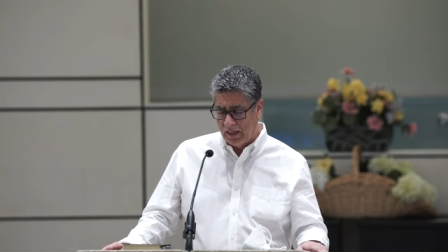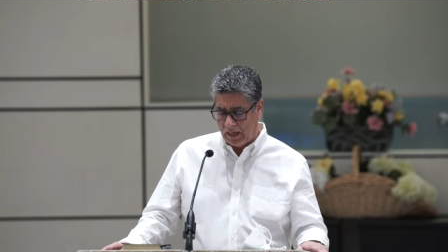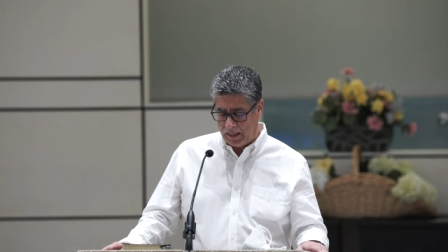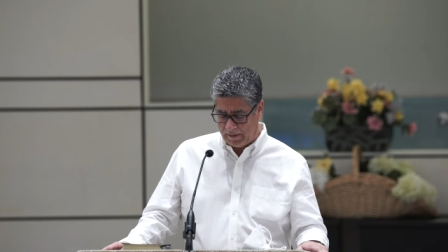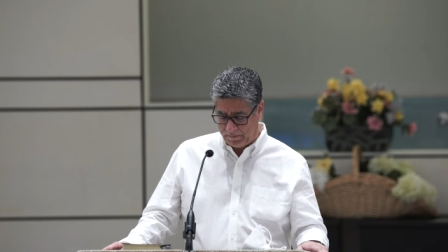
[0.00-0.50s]

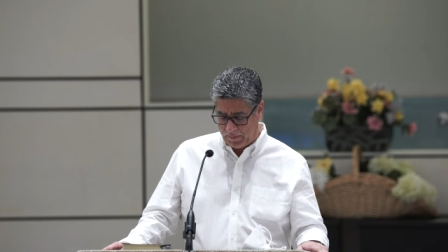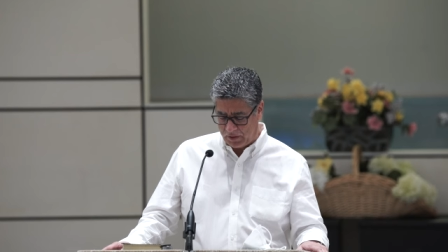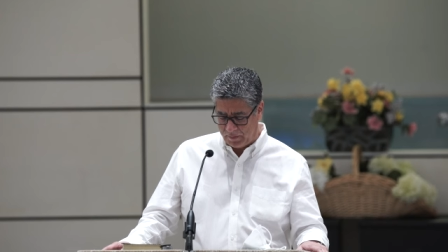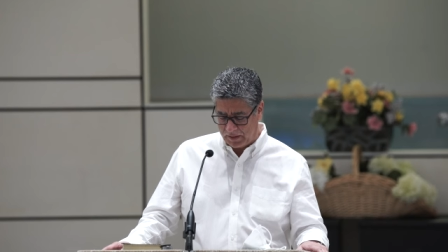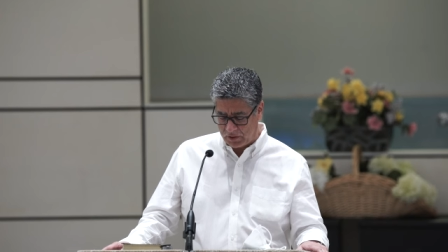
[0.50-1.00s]
Um, may
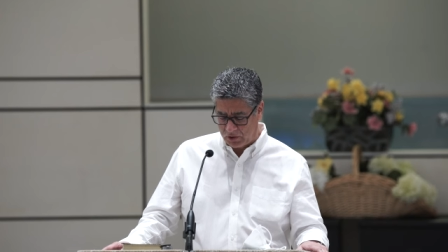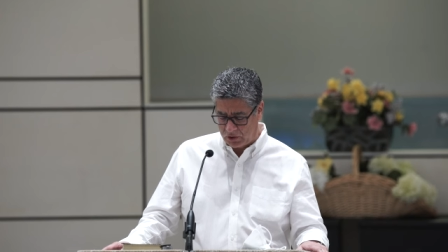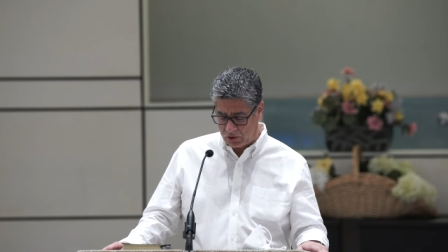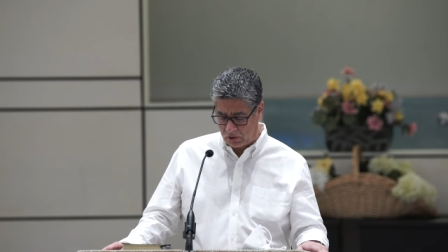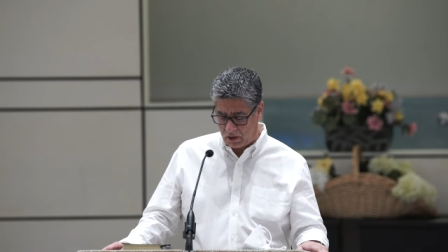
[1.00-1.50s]
the message
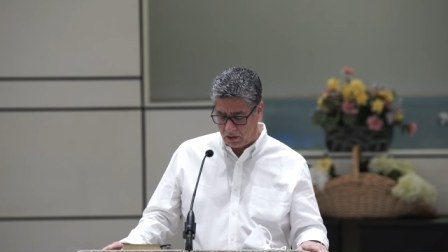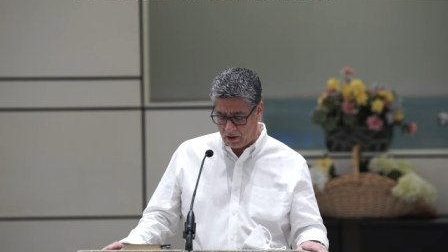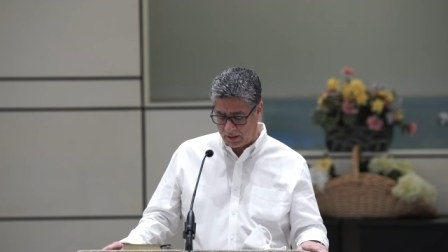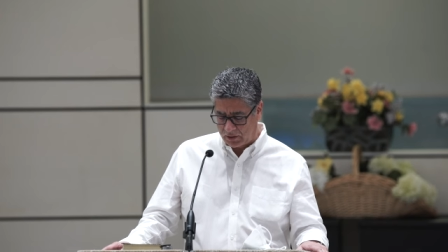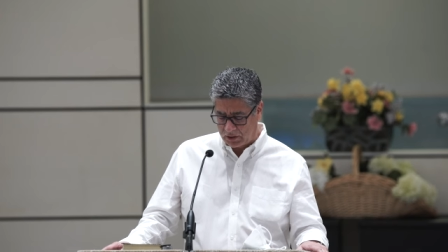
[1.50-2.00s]
stir our
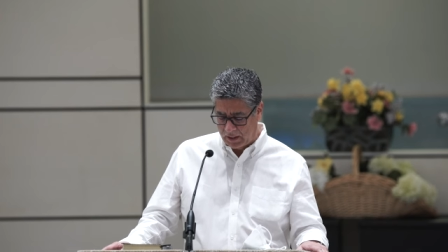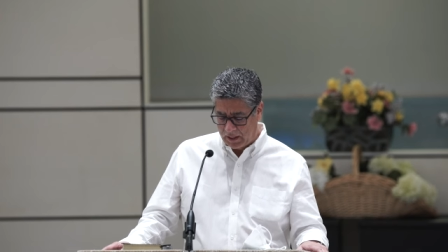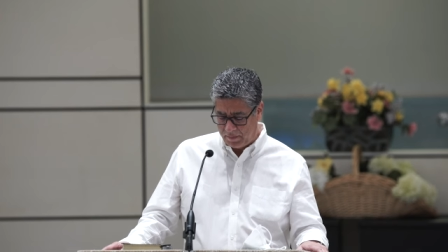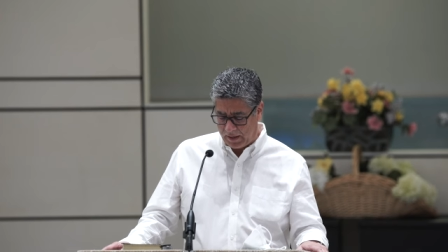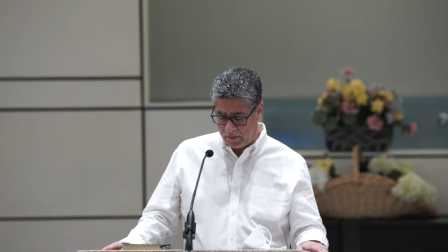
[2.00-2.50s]
hearts.
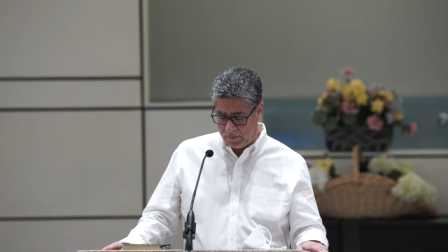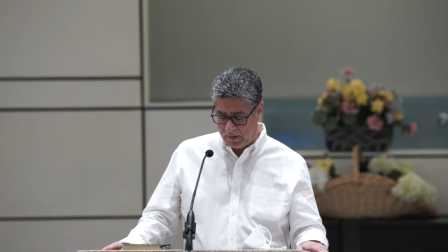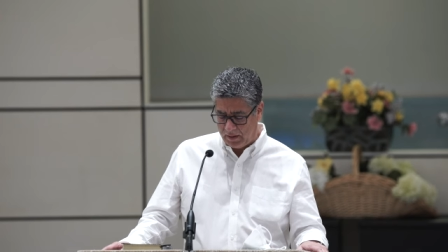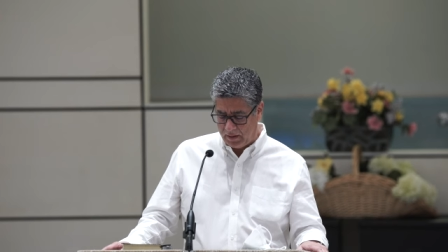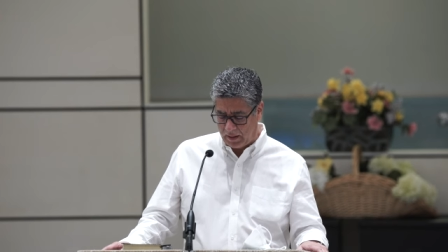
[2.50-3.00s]
May it
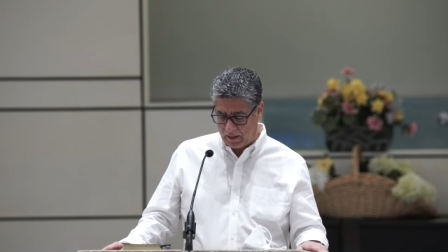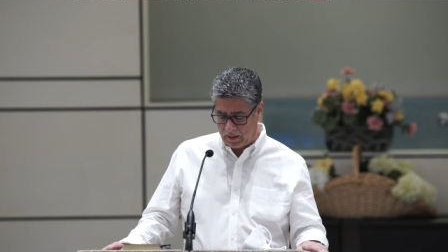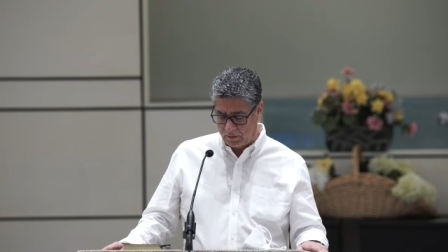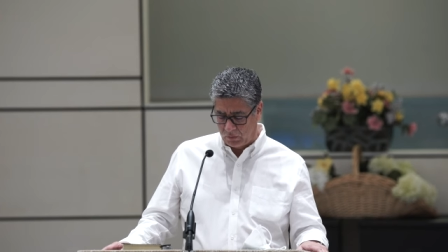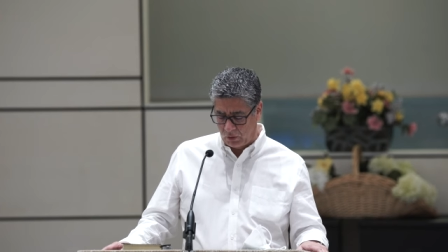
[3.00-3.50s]
be
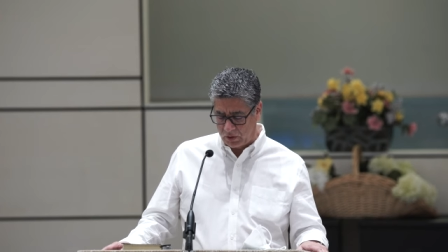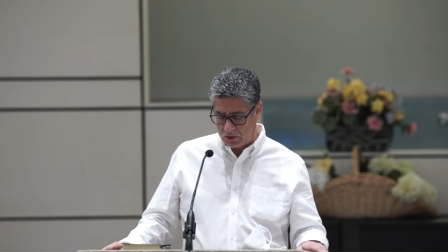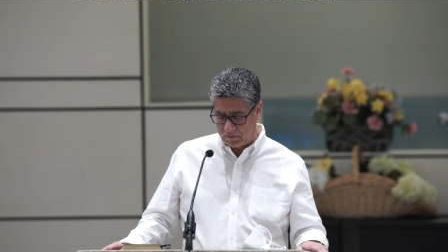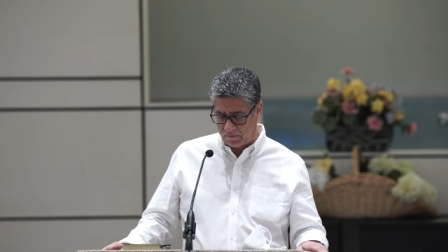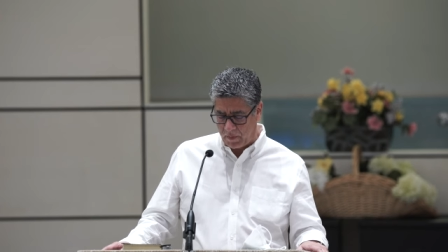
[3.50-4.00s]
uh,
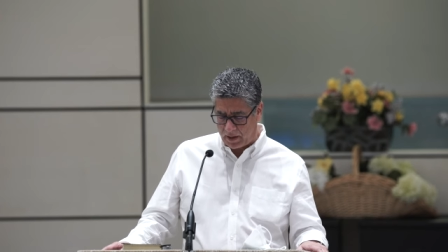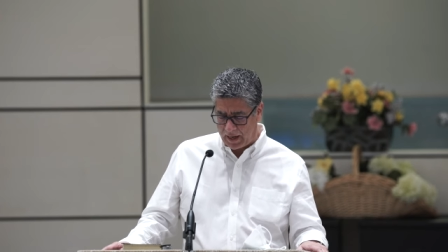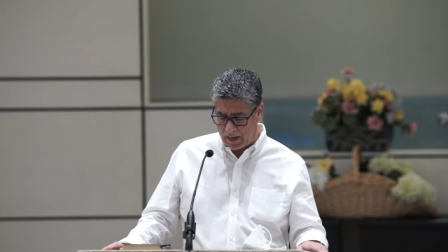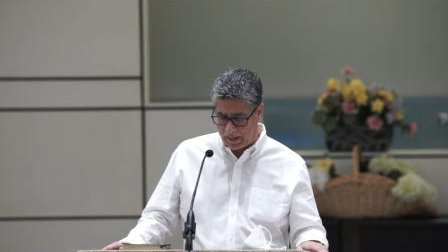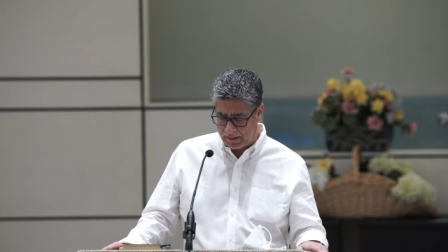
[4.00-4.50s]
words from on
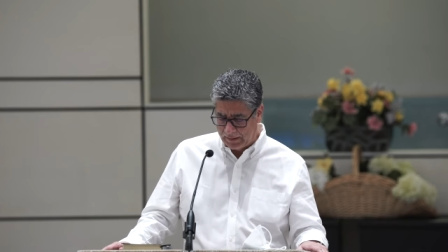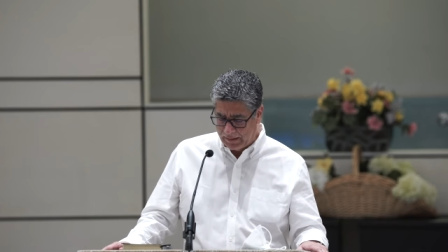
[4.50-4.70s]
high.